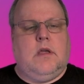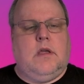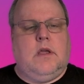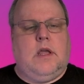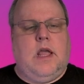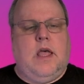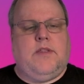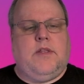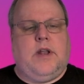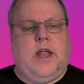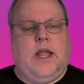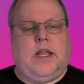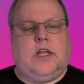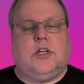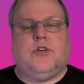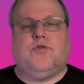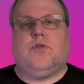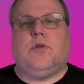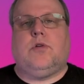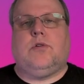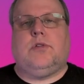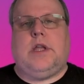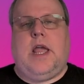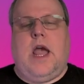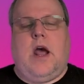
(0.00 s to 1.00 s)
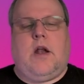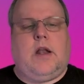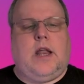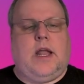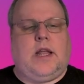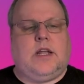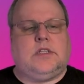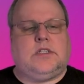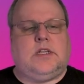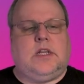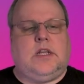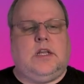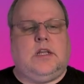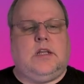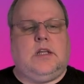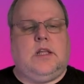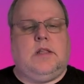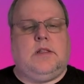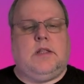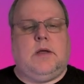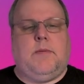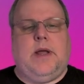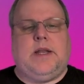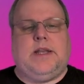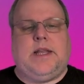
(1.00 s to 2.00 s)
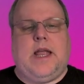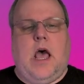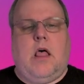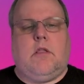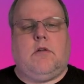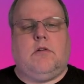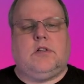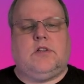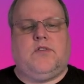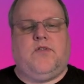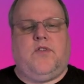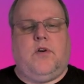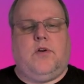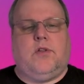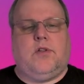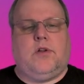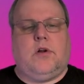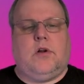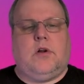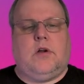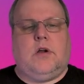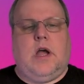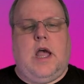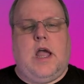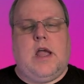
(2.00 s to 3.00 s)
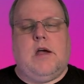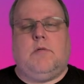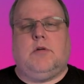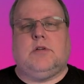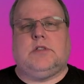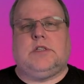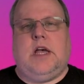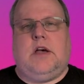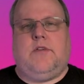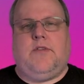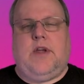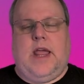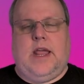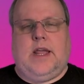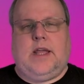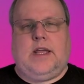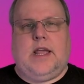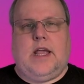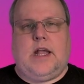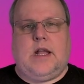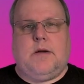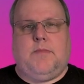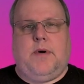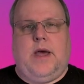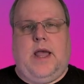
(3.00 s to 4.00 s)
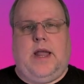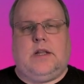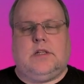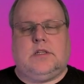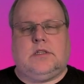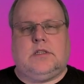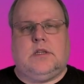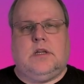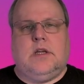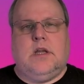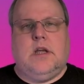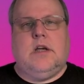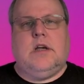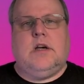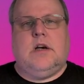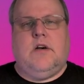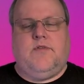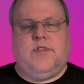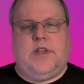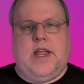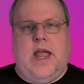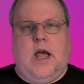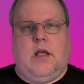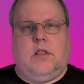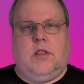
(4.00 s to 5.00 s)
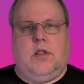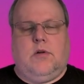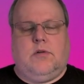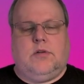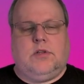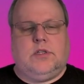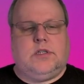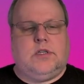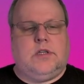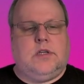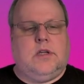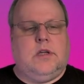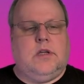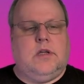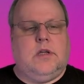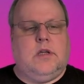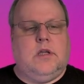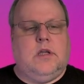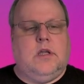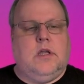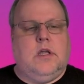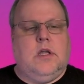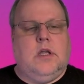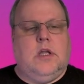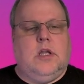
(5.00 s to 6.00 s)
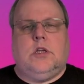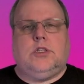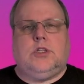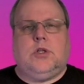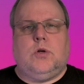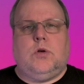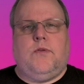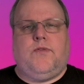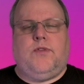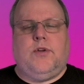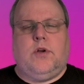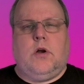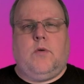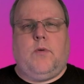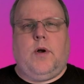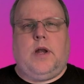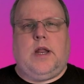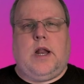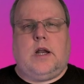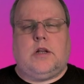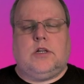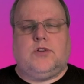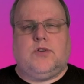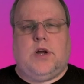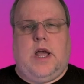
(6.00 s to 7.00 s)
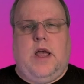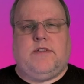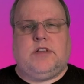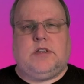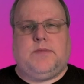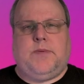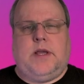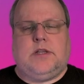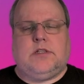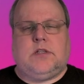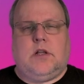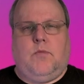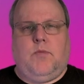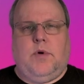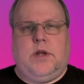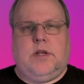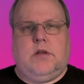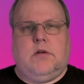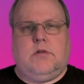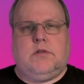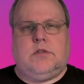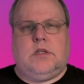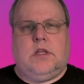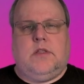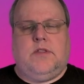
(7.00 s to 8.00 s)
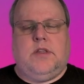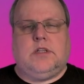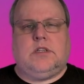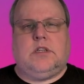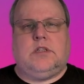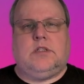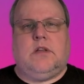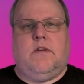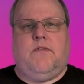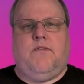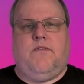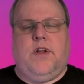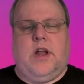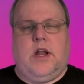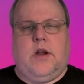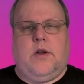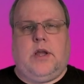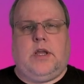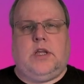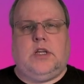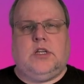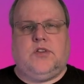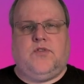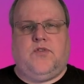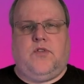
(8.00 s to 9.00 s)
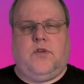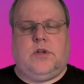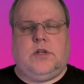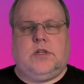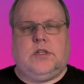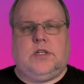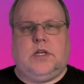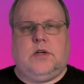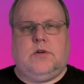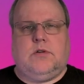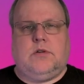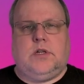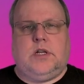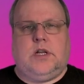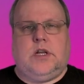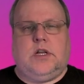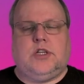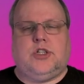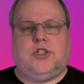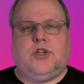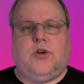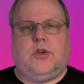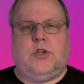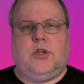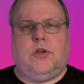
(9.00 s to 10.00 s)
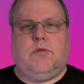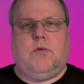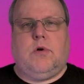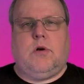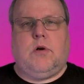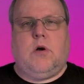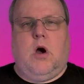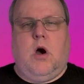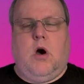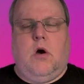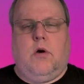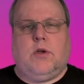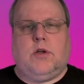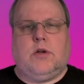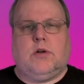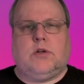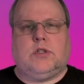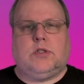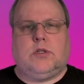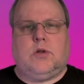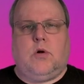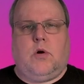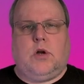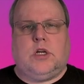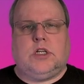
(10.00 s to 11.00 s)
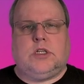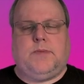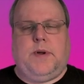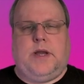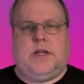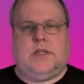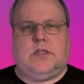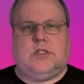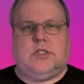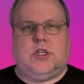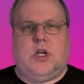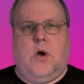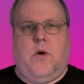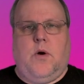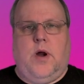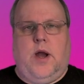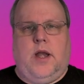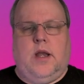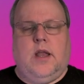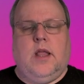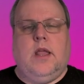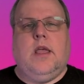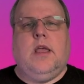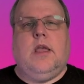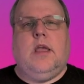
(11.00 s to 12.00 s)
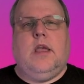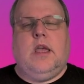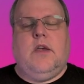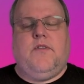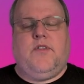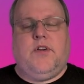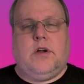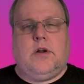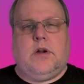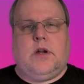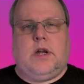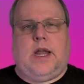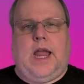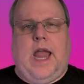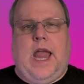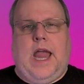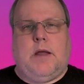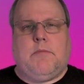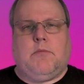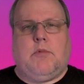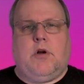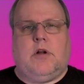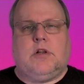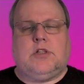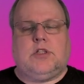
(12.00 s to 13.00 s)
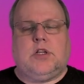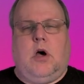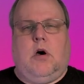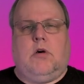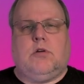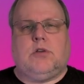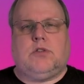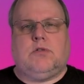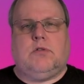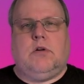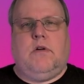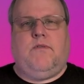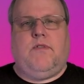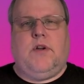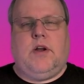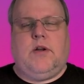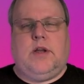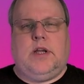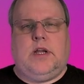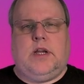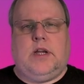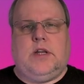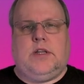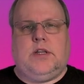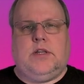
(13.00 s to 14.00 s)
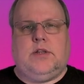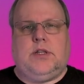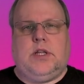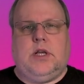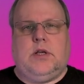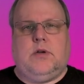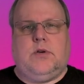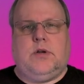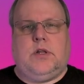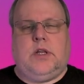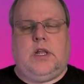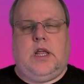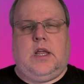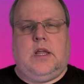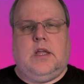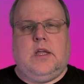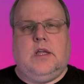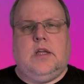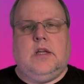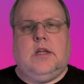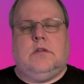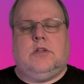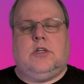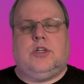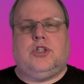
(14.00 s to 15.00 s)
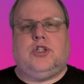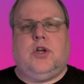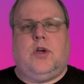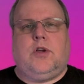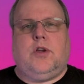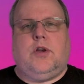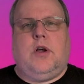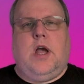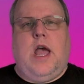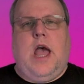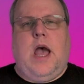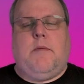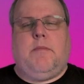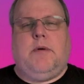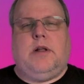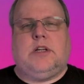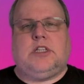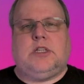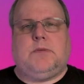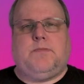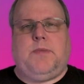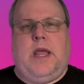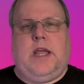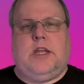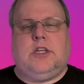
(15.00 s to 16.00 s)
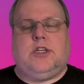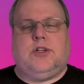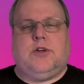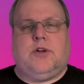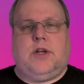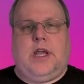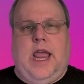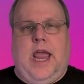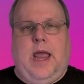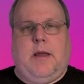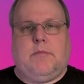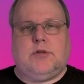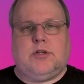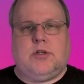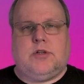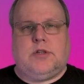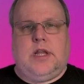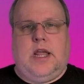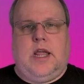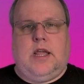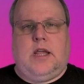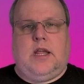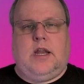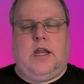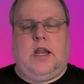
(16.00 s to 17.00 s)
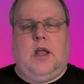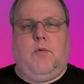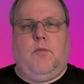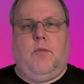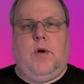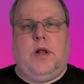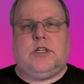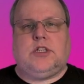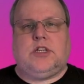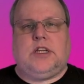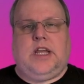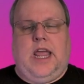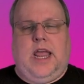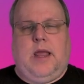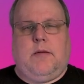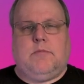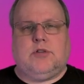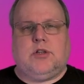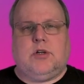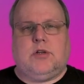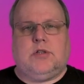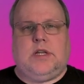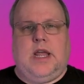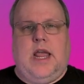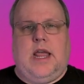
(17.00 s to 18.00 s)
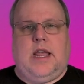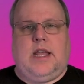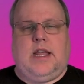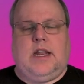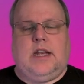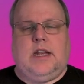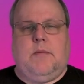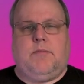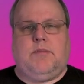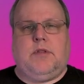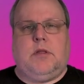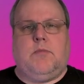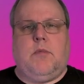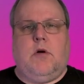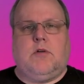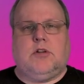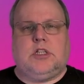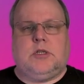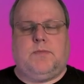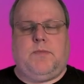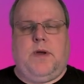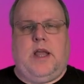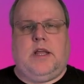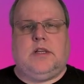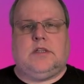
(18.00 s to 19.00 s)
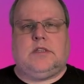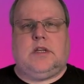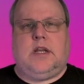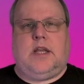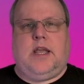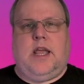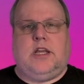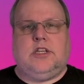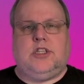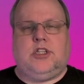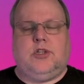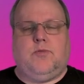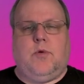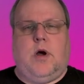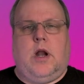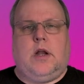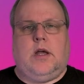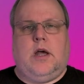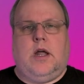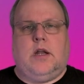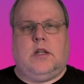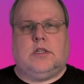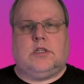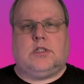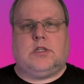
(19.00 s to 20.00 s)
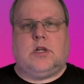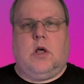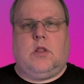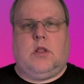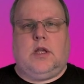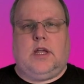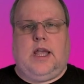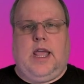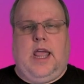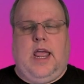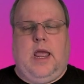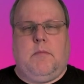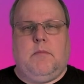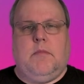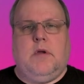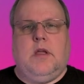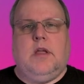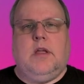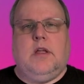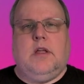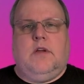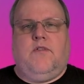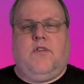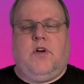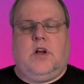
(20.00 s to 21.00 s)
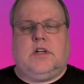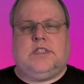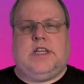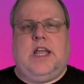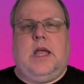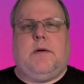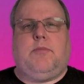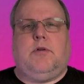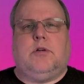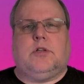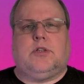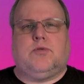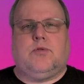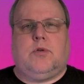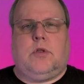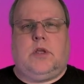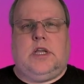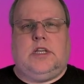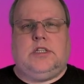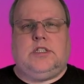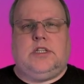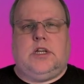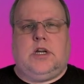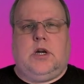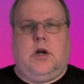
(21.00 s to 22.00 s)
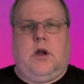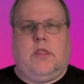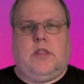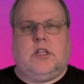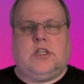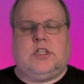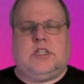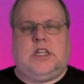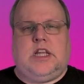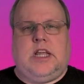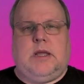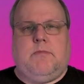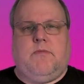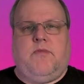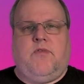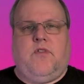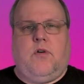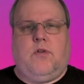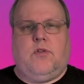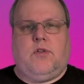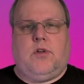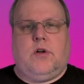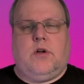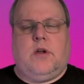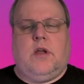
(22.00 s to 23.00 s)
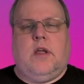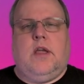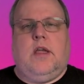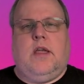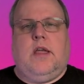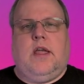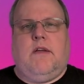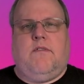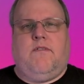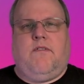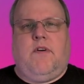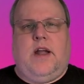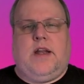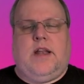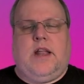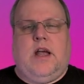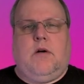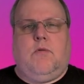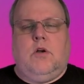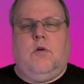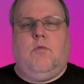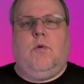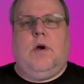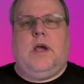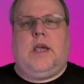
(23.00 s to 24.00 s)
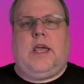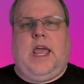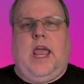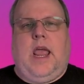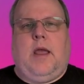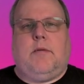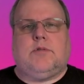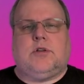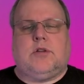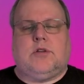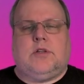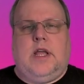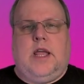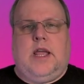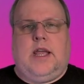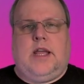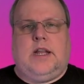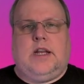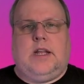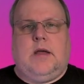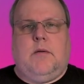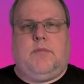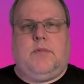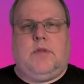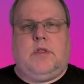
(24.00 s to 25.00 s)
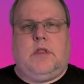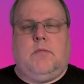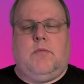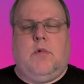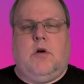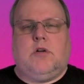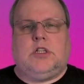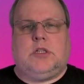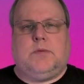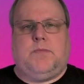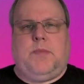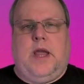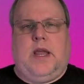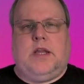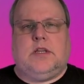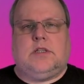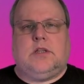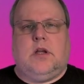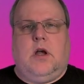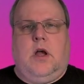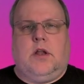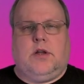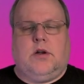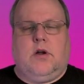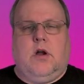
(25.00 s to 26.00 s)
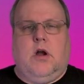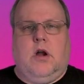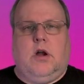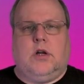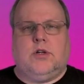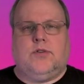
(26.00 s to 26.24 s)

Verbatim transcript: And then I can drill down and I can see in my downloads folder, I almost have eight gigabytes of downloads. So if you are running out of drive space on Windows, this is a very useful utility to show you where all your storage space is going. If you're a gamer, it's also a very good utility to show you how much space your games are taking and which games are taking up the most space in case you want to uninstall a game. For example, it's really easy to go to the Steam folder and find out what games are taking up the most space on your hard